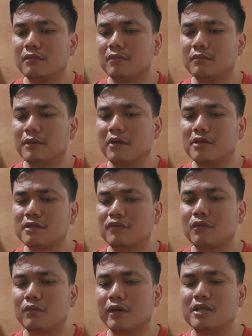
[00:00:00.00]
Because of the
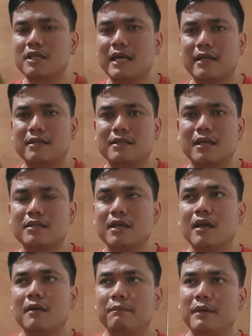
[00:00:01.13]
word chances,
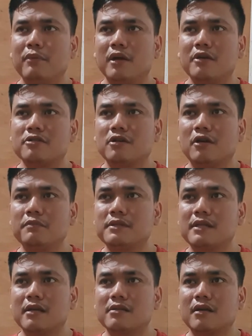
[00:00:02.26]
people are so
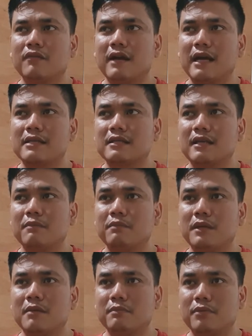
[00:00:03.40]
obsessed of asking
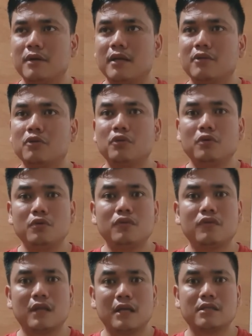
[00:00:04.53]
people to do
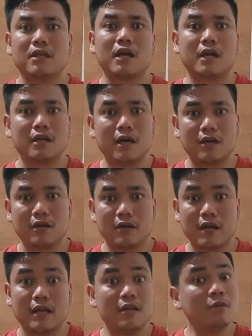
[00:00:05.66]
things that are done
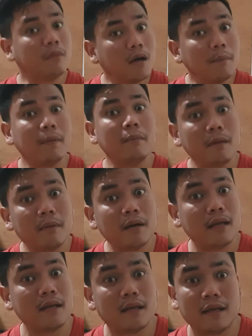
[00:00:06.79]
already. Yung mga
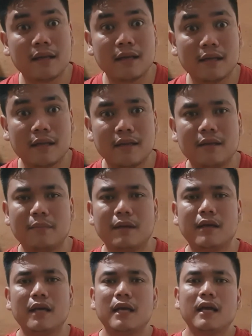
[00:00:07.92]
pagmamahal na yan, ganyan, di ba?
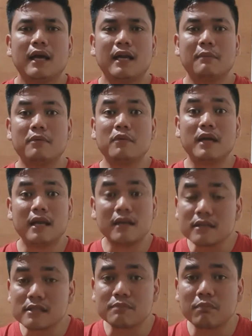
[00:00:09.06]
Alam mong wala ng
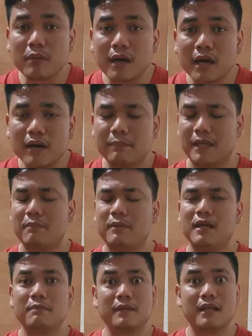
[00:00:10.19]
spark,
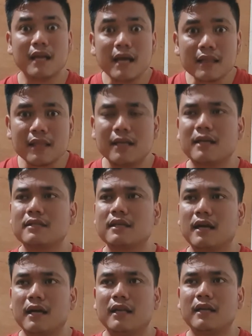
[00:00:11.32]
pinipilit pa din natin kasi
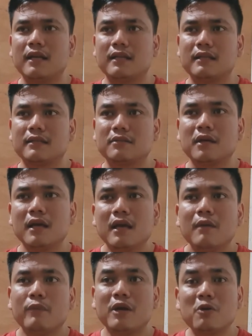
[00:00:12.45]
akala natin. So,
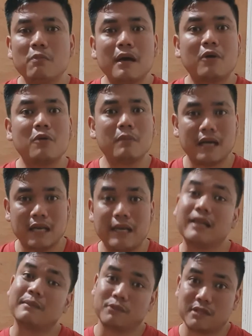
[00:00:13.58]
paano mo ba kung mahalin,
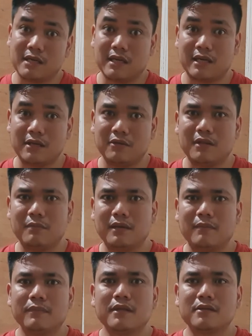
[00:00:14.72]
tapos na nga kayo, di ba?
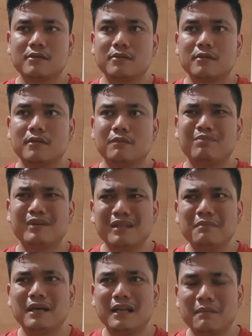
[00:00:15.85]
So, pwedeng
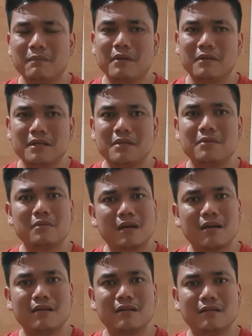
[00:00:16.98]
mahalin pero hindi siguro,
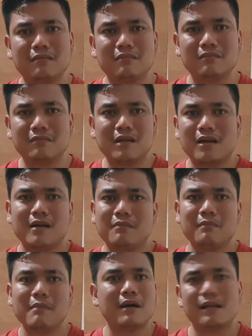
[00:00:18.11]

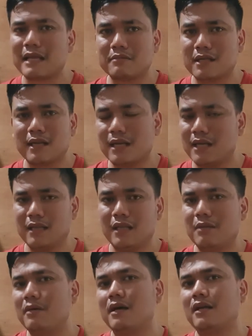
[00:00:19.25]
may mga times talaga na hindi na,
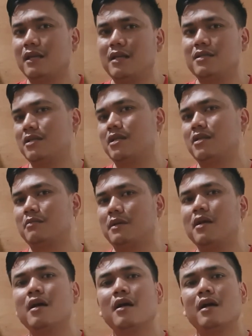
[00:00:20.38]
mga ladies and gentlemen.
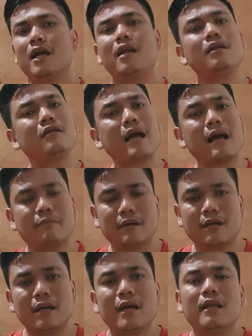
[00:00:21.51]
In grammar,
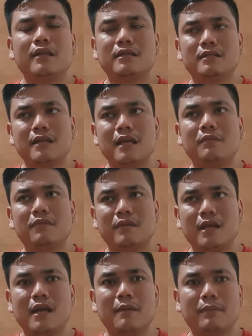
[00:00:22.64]
the same
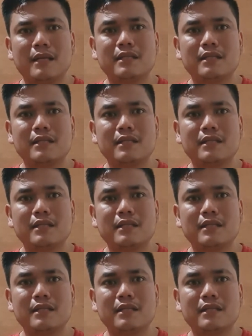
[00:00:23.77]
thing applies.